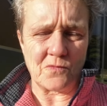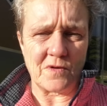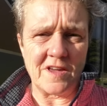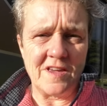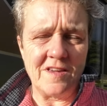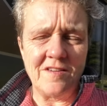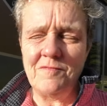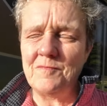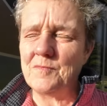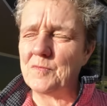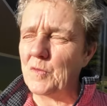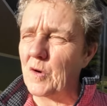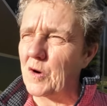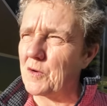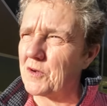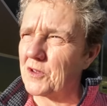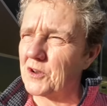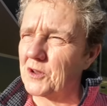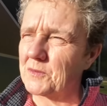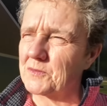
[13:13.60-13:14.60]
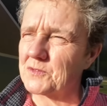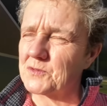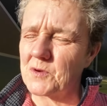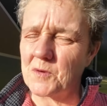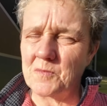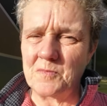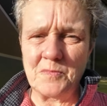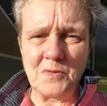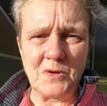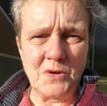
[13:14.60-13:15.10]
We've woken up to a
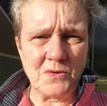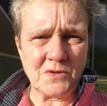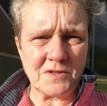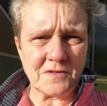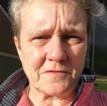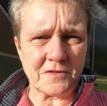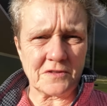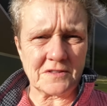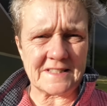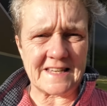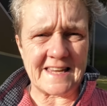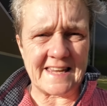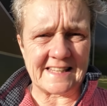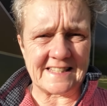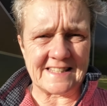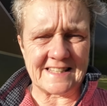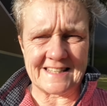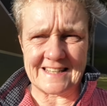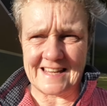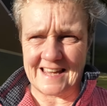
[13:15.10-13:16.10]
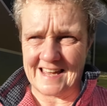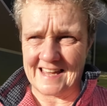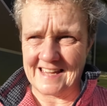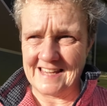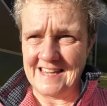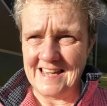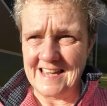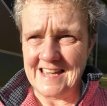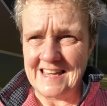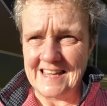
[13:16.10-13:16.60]
beautiful day
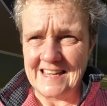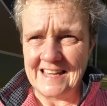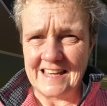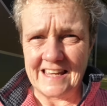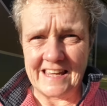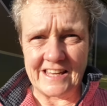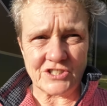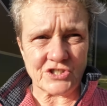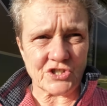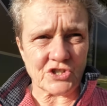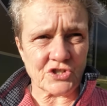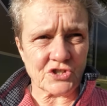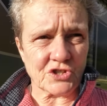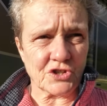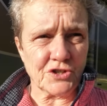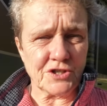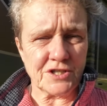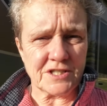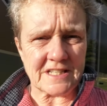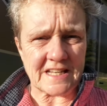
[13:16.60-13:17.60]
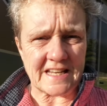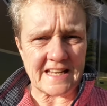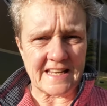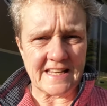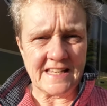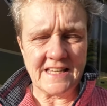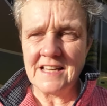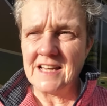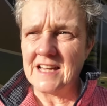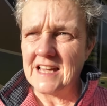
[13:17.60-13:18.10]
today. It's a
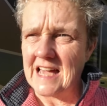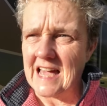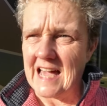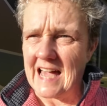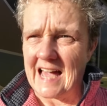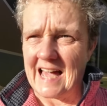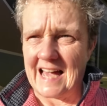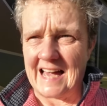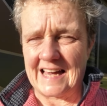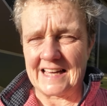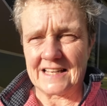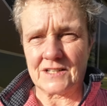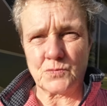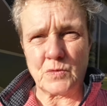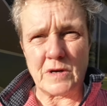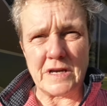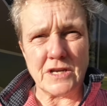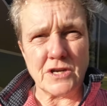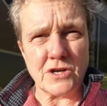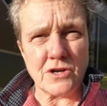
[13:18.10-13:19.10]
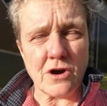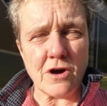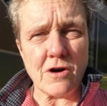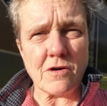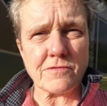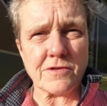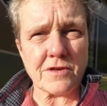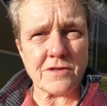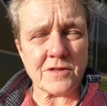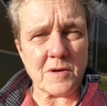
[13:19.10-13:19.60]
Sunday and we
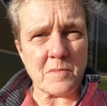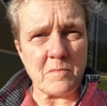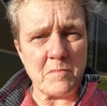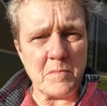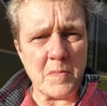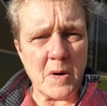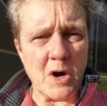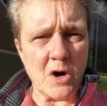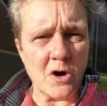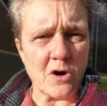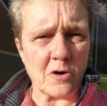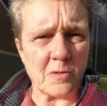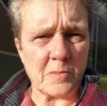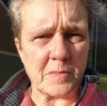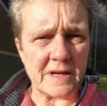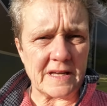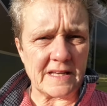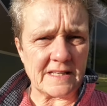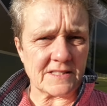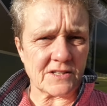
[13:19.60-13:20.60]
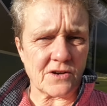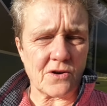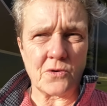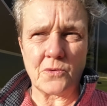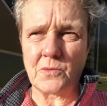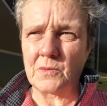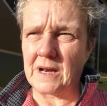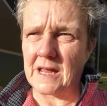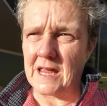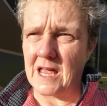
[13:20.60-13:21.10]
know that the pub is
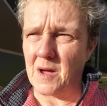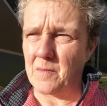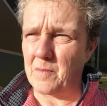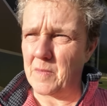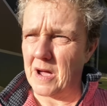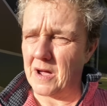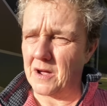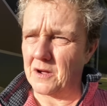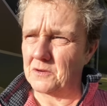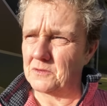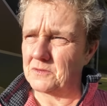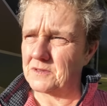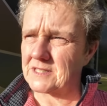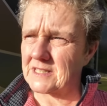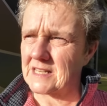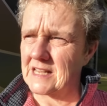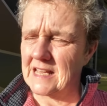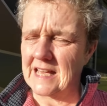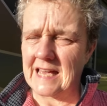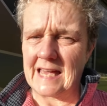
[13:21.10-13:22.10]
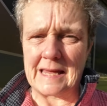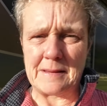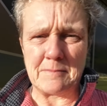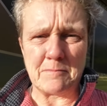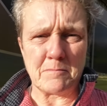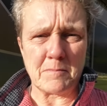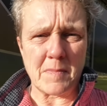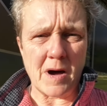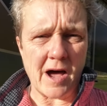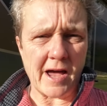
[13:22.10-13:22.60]
only about a
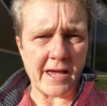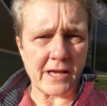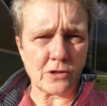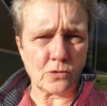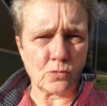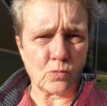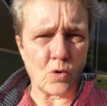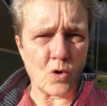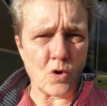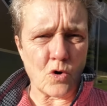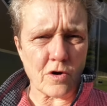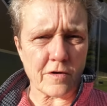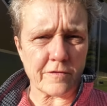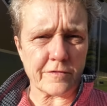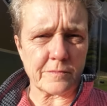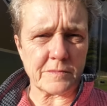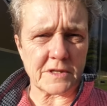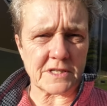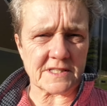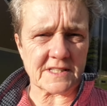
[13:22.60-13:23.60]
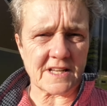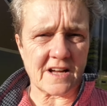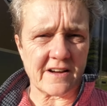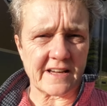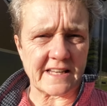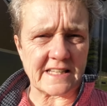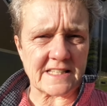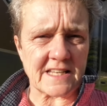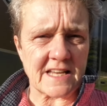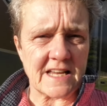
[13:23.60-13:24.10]
mile walk from the
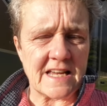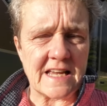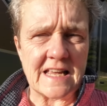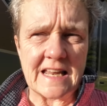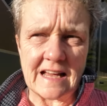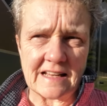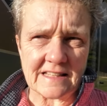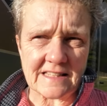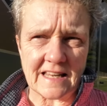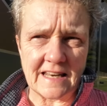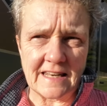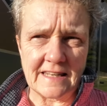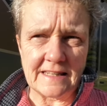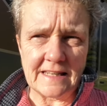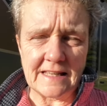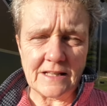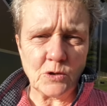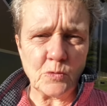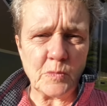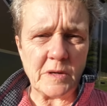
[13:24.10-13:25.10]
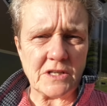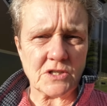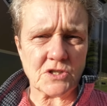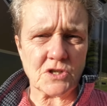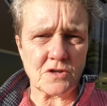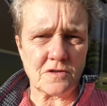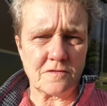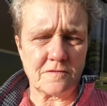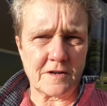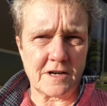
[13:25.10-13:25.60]
site. That's a little bit
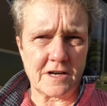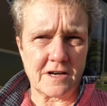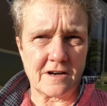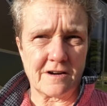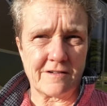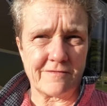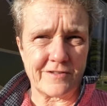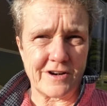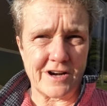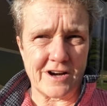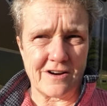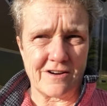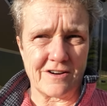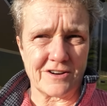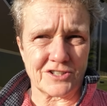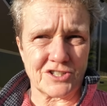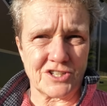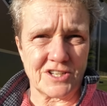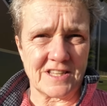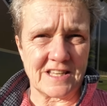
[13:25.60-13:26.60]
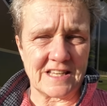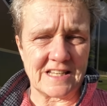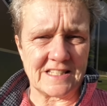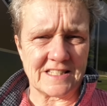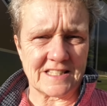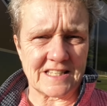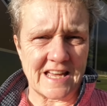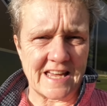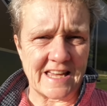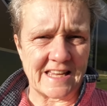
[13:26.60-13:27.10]
too far for Archie
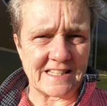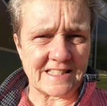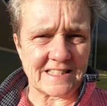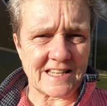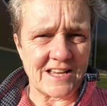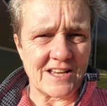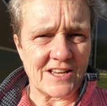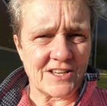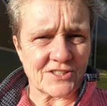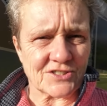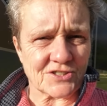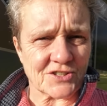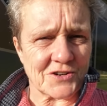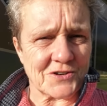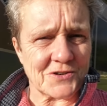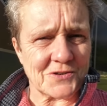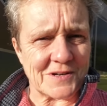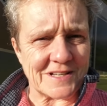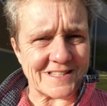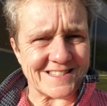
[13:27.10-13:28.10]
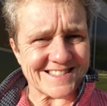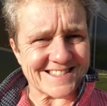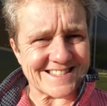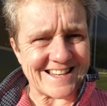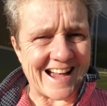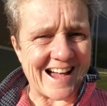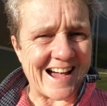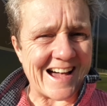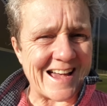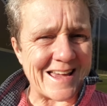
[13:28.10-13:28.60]
these days, so it's
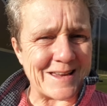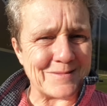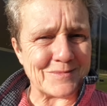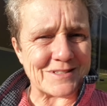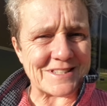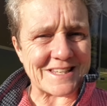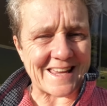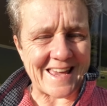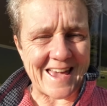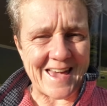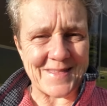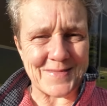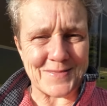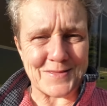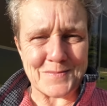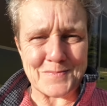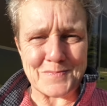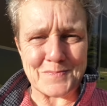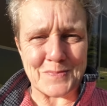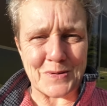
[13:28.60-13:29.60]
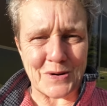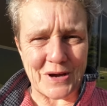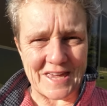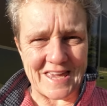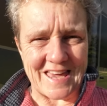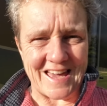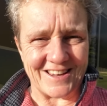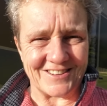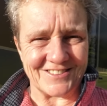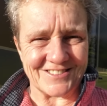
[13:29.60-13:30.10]
time to get the
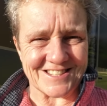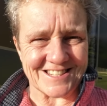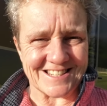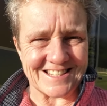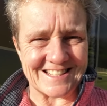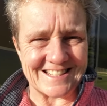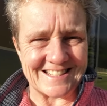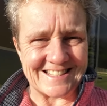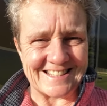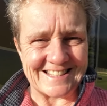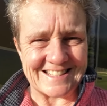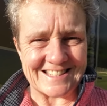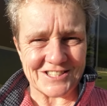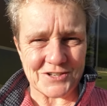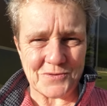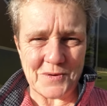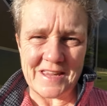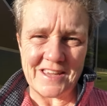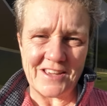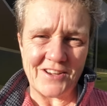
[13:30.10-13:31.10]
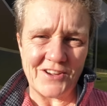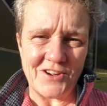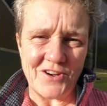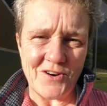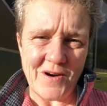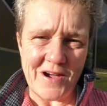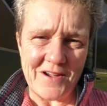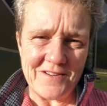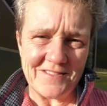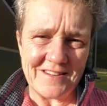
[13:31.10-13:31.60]
buggy out so we can
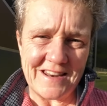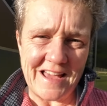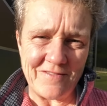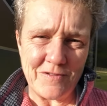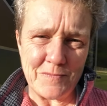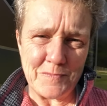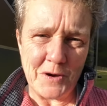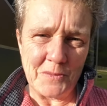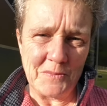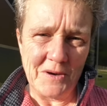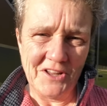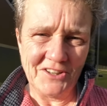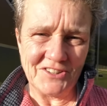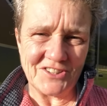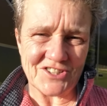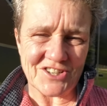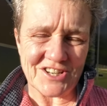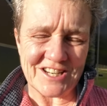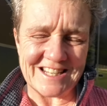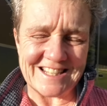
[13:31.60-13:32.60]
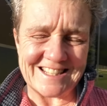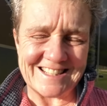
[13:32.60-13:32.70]
go out and have a pub lunch.